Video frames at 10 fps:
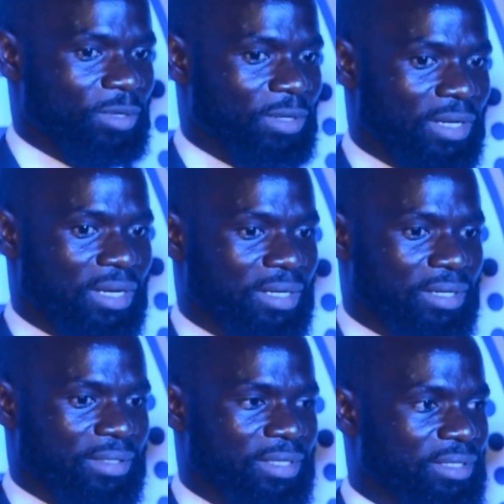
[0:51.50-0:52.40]

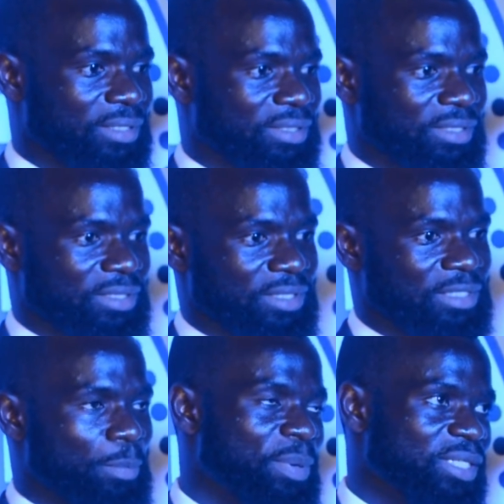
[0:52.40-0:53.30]
Yeah, I think
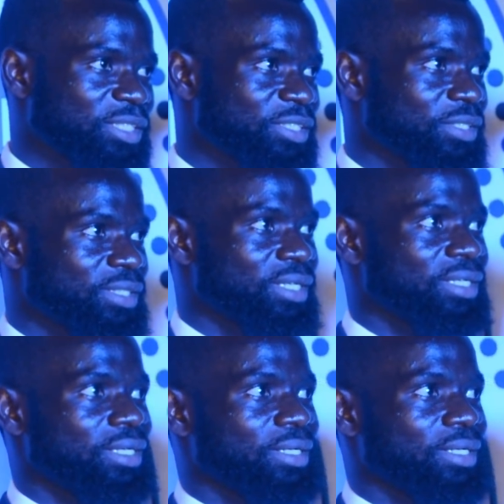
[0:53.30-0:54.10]
it's a past season, and